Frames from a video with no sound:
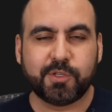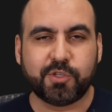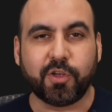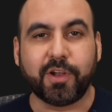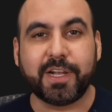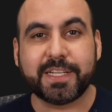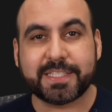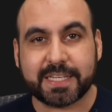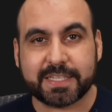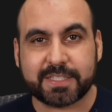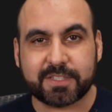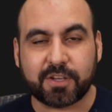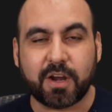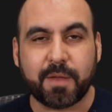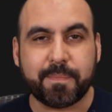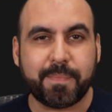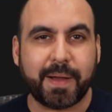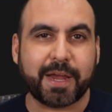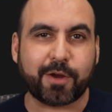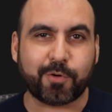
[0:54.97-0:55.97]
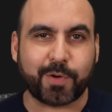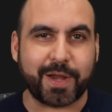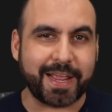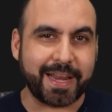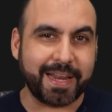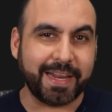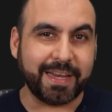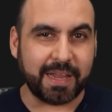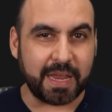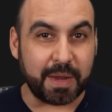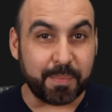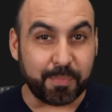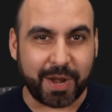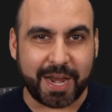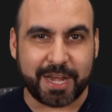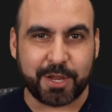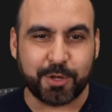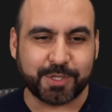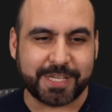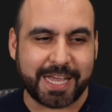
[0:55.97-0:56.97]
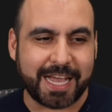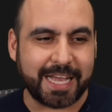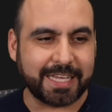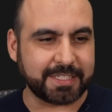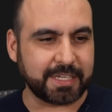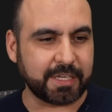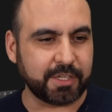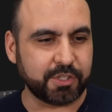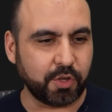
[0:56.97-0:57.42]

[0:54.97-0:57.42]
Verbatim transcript: So let's get started by creating a brand new task.